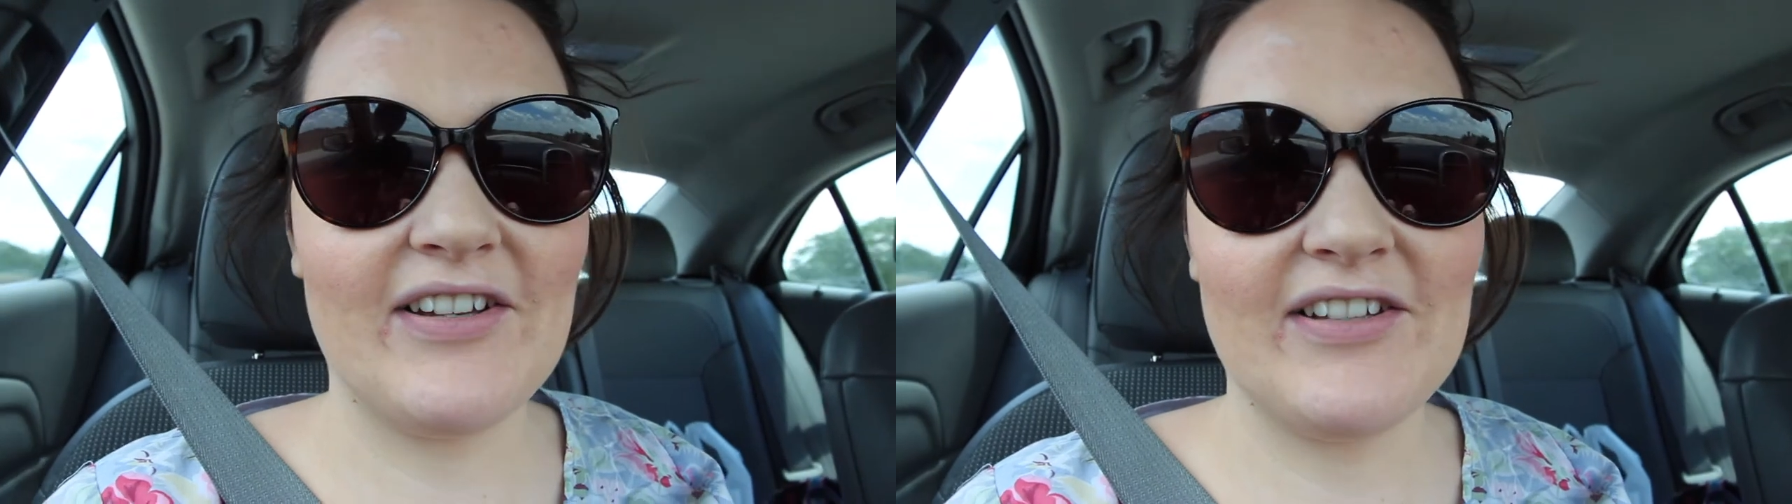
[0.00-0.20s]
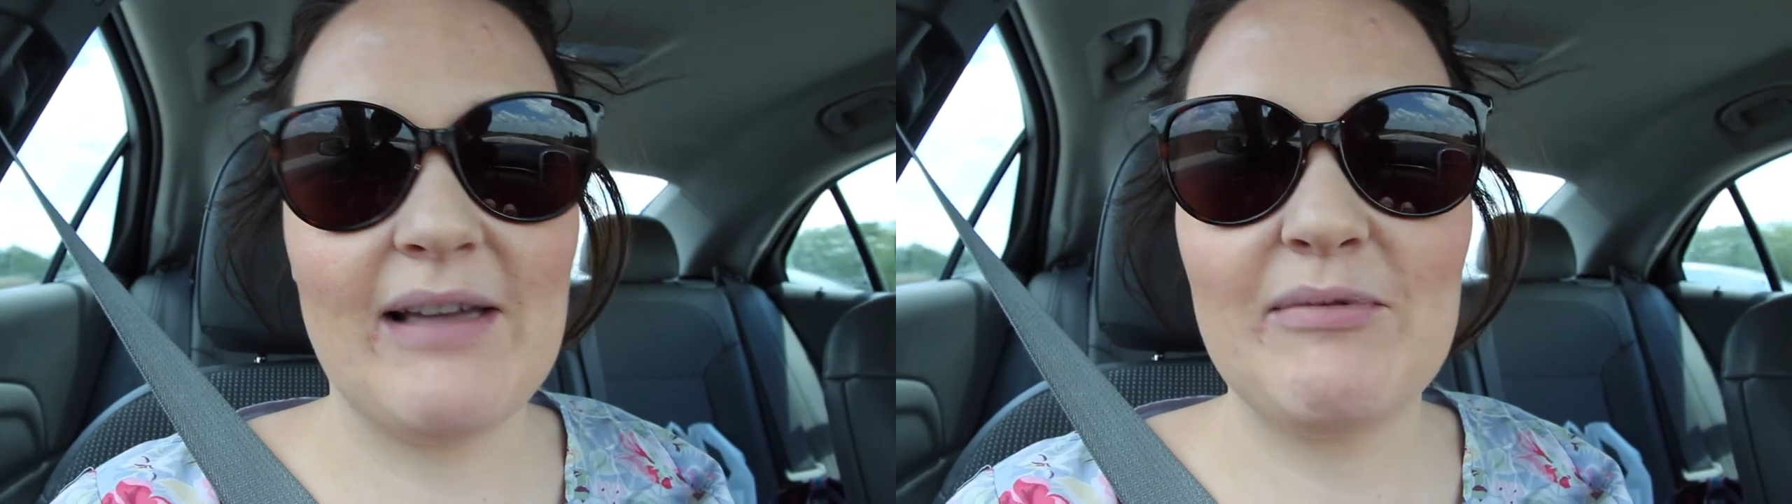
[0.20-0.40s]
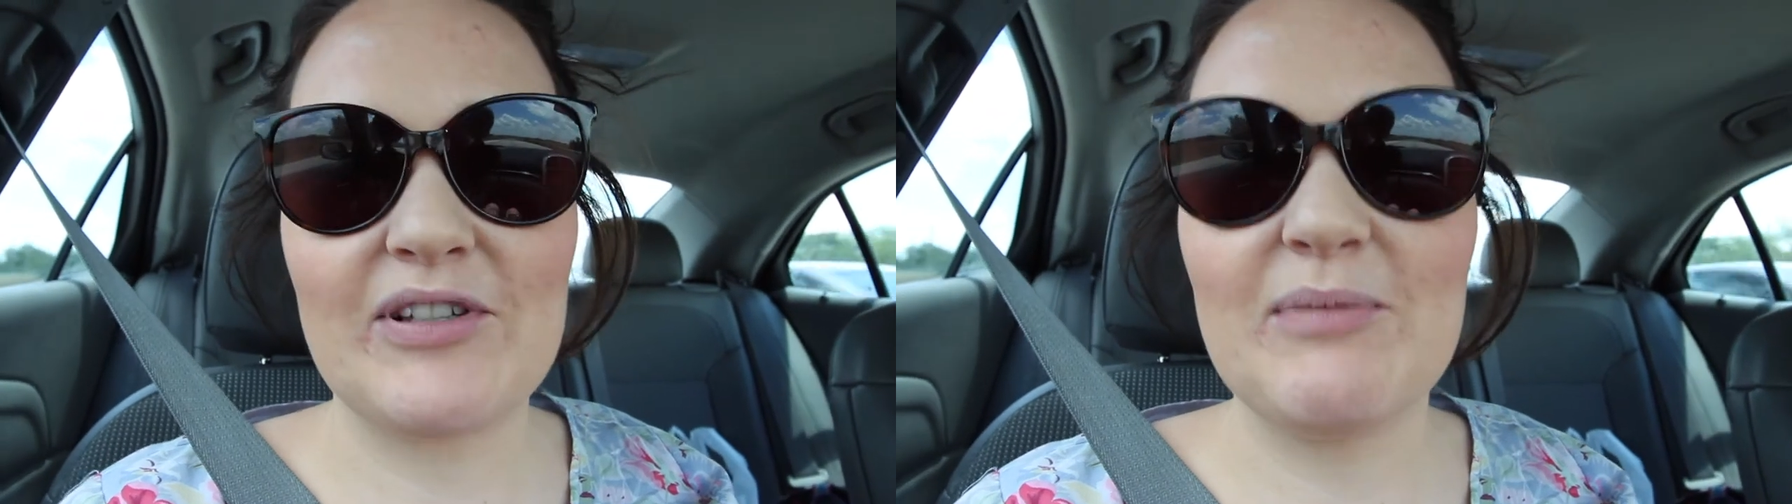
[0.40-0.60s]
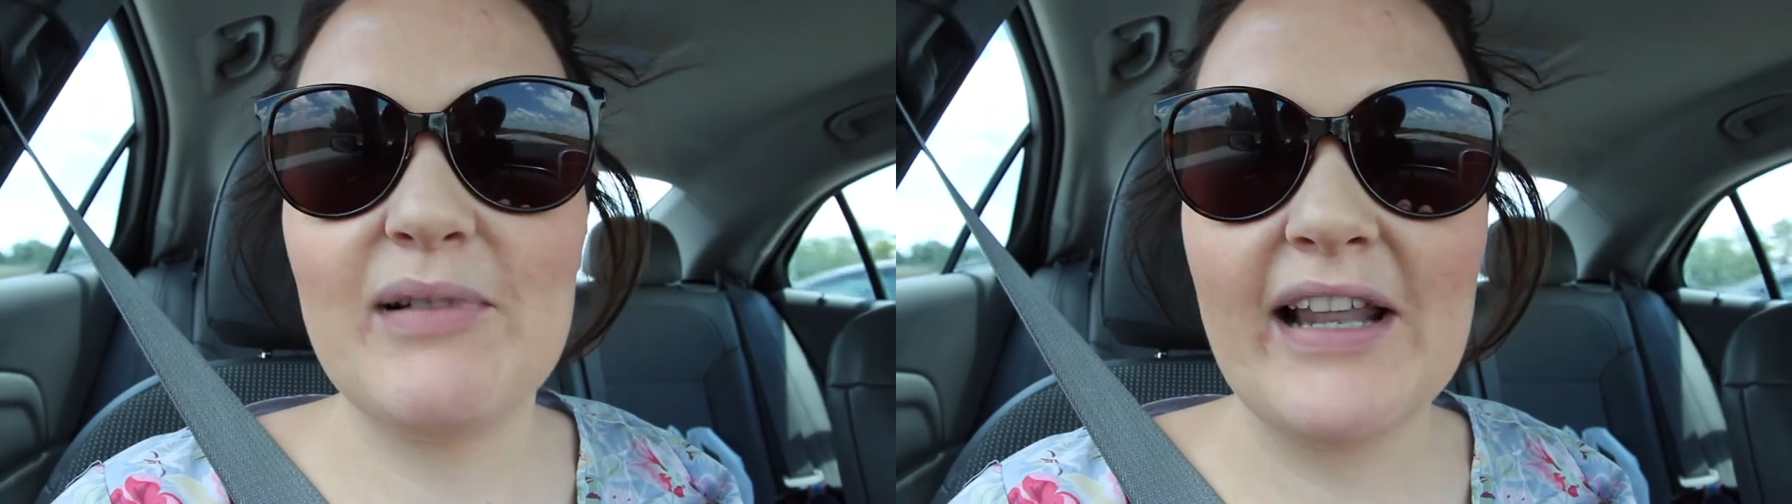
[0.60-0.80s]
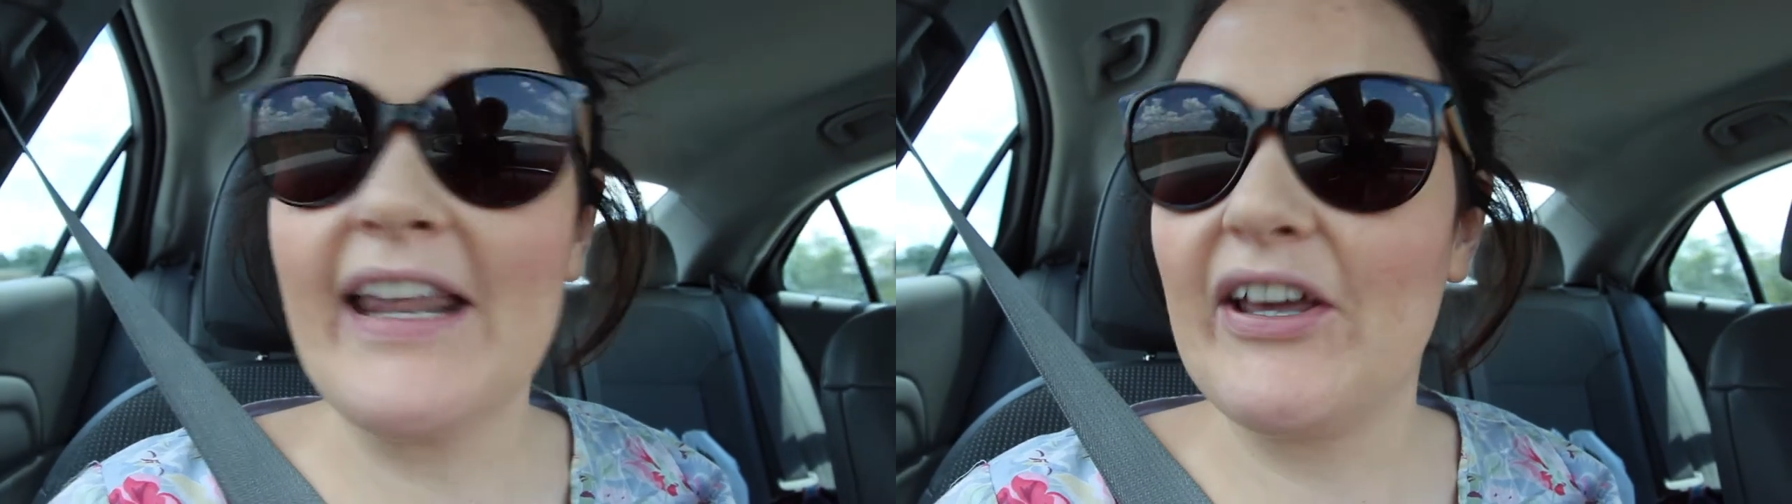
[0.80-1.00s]
because I'm just
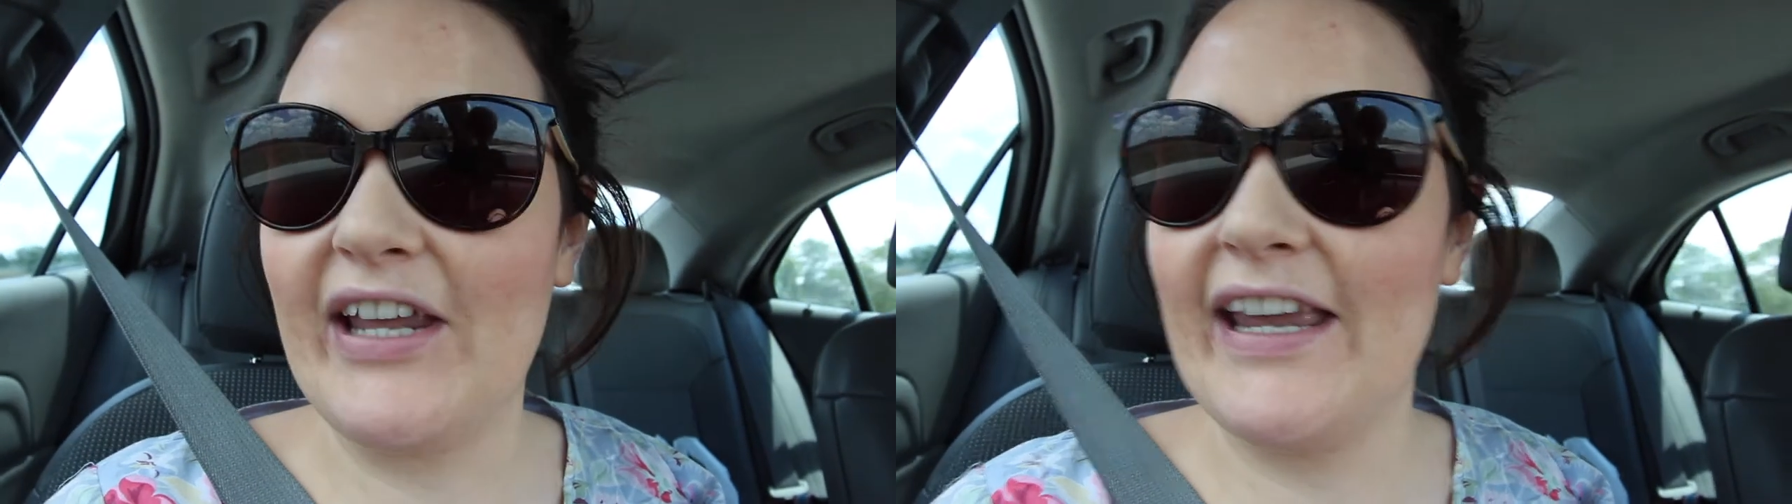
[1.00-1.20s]
completely on